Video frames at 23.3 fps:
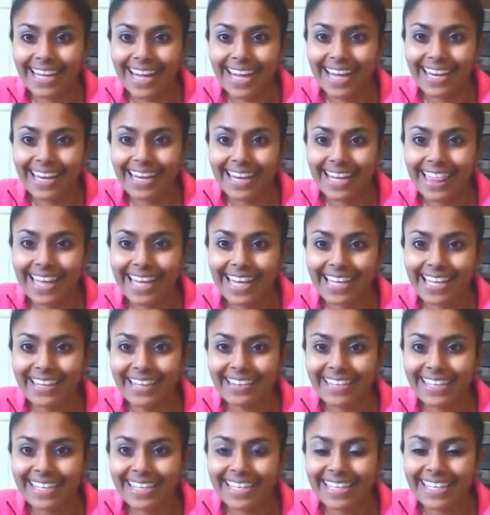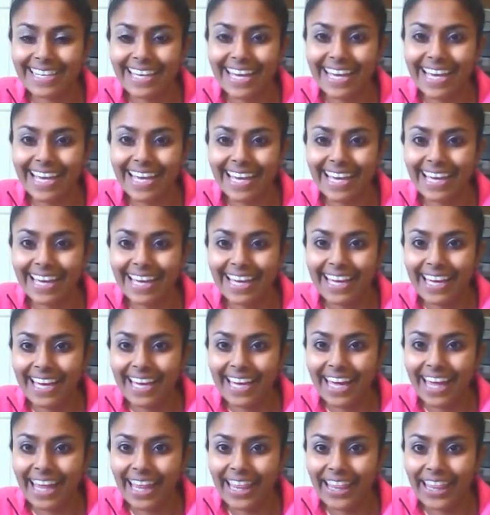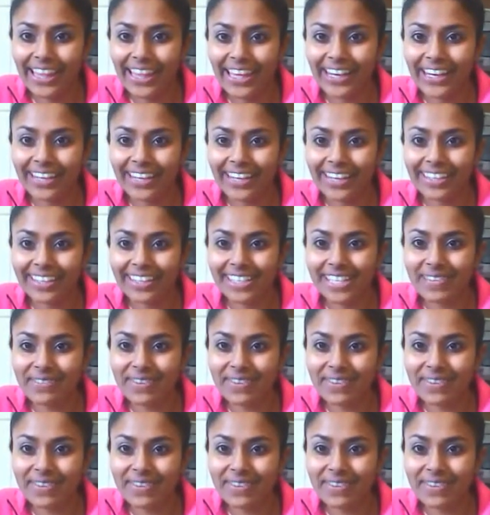And I think you can see the girls,